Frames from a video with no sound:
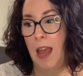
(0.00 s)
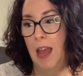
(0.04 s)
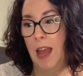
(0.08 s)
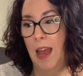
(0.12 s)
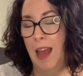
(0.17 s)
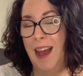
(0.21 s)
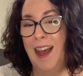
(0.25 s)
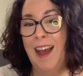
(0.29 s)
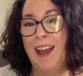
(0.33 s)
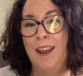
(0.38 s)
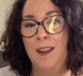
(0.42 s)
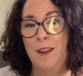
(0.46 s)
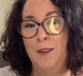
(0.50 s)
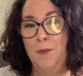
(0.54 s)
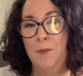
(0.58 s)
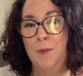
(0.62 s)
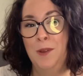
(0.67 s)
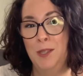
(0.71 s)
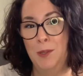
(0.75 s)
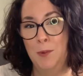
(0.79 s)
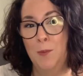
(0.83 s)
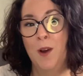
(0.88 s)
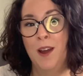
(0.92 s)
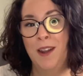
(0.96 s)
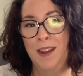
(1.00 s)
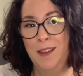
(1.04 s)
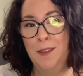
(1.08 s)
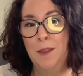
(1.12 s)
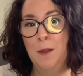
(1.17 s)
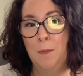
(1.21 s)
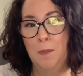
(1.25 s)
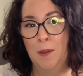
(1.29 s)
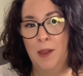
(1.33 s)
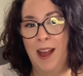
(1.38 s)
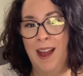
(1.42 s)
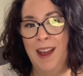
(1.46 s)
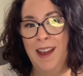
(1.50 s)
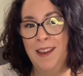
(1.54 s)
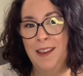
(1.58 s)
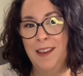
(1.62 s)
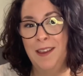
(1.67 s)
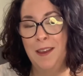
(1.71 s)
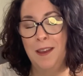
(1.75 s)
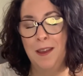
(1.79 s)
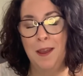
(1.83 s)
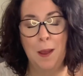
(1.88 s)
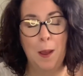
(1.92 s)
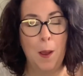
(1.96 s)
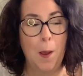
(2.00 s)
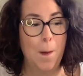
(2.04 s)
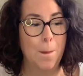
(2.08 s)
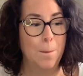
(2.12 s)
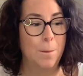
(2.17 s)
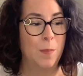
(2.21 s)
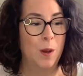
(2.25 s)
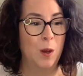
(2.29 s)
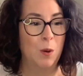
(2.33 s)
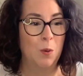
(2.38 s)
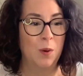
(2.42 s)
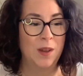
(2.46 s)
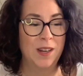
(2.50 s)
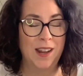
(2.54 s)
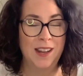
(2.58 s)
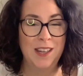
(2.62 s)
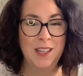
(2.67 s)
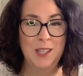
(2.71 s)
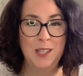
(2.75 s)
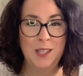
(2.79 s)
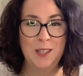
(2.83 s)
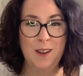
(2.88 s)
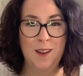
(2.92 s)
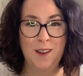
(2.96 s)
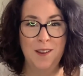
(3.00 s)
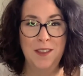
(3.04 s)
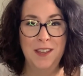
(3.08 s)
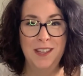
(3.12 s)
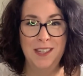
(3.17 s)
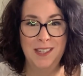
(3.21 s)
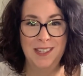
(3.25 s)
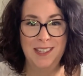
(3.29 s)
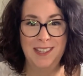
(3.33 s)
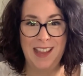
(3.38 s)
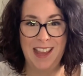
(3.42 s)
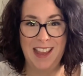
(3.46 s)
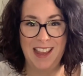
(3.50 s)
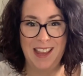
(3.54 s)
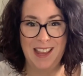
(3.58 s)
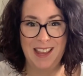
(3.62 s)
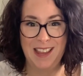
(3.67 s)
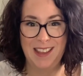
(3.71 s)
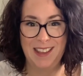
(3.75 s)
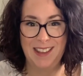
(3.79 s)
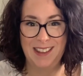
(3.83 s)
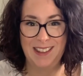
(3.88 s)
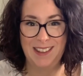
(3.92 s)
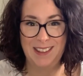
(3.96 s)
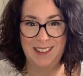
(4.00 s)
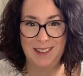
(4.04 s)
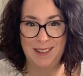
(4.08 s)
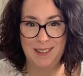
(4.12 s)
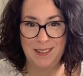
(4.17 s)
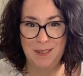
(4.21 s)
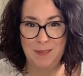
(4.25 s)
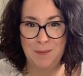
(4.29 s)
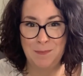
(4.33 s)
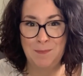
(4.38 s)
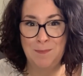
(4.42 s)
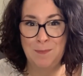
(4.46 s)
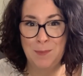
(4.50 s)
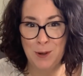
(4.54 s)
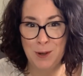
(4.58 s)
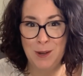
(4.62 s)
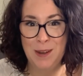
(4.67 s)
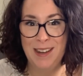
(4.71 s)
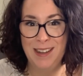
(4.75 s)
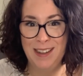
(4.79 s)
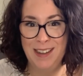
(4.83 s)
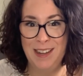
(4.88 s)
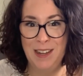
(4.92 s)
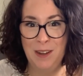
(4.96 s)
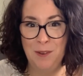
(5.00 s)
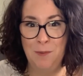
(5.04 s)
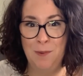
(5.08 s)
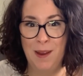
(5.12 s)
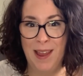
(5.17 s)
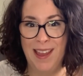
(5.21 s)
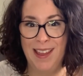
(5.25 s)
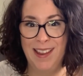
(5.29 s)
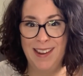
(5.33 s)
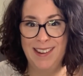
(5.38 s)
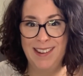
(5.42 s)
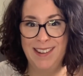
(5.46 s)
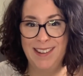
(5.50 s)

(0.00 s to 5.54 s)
I was wanting the black, but when I saw this like burgundy red